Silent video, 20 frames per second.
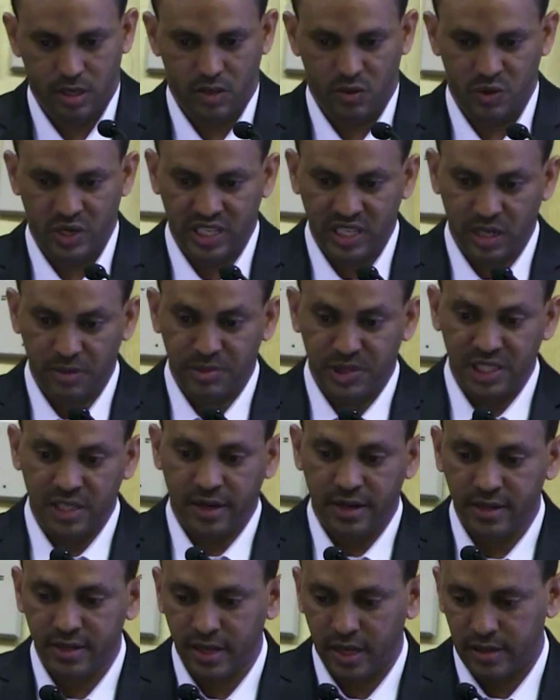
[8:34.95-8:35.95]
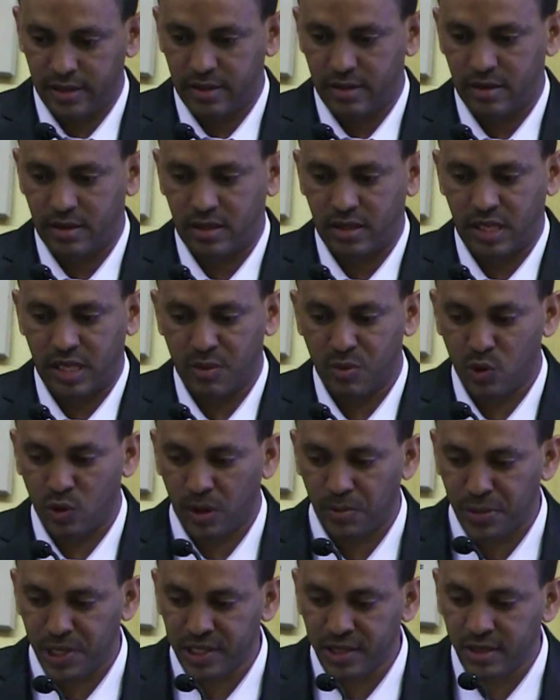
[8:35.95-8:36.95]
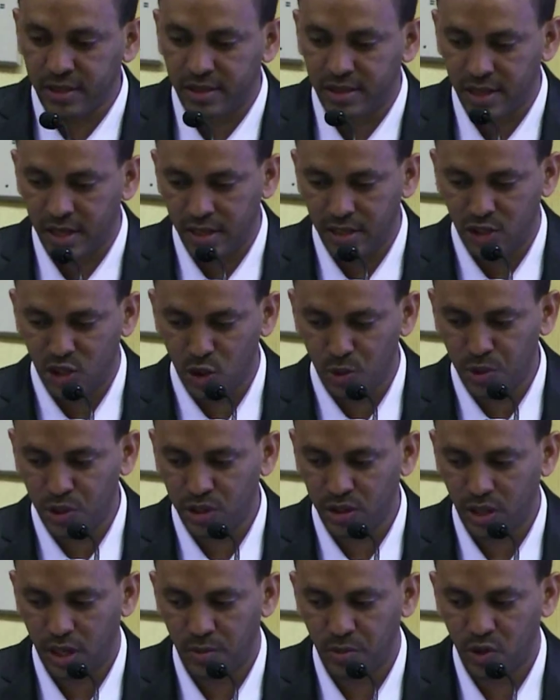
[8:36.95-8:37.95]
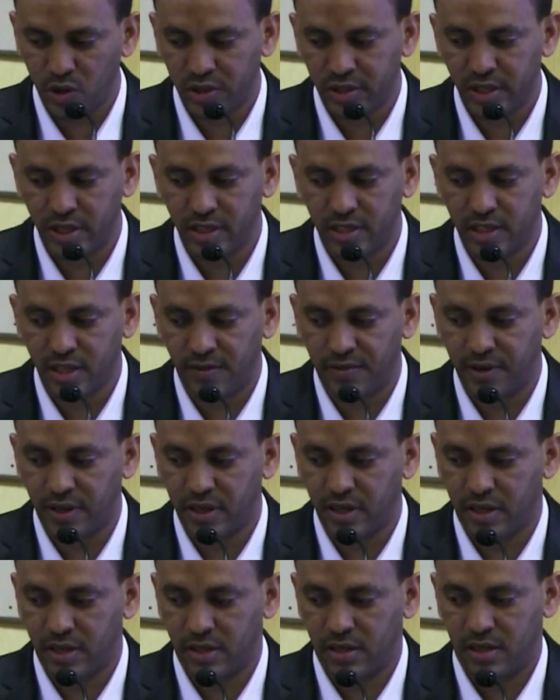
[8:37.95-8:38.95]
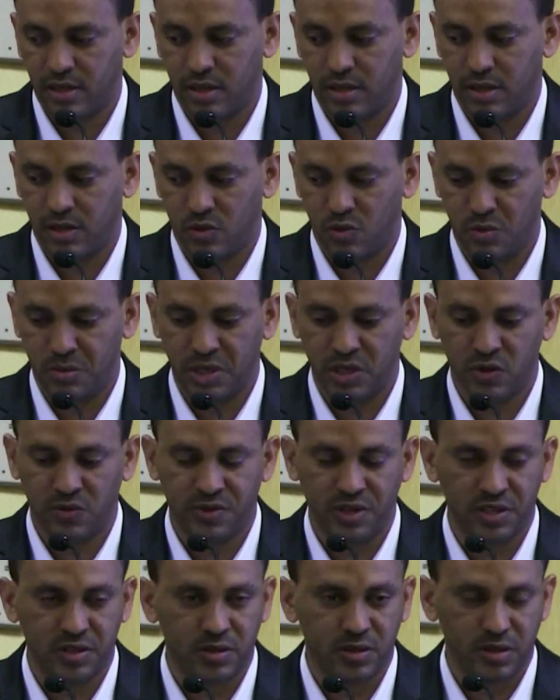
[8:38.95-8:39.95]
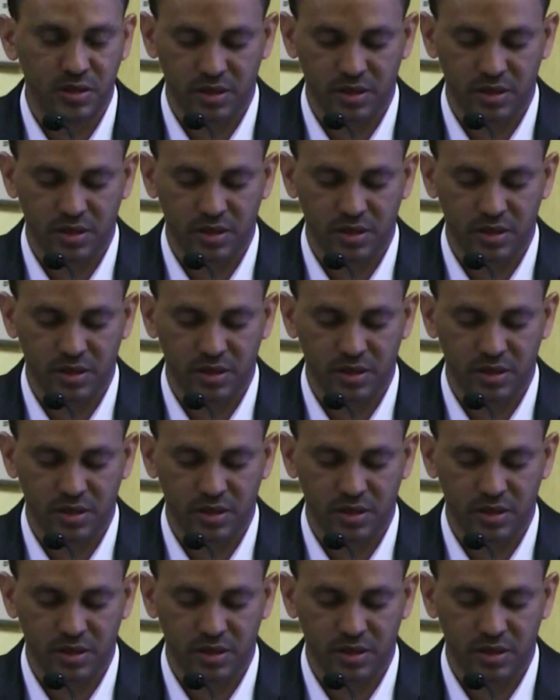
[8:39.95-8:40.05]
When it comes to the result, Table 1 presents the distribution among 3 East African women of age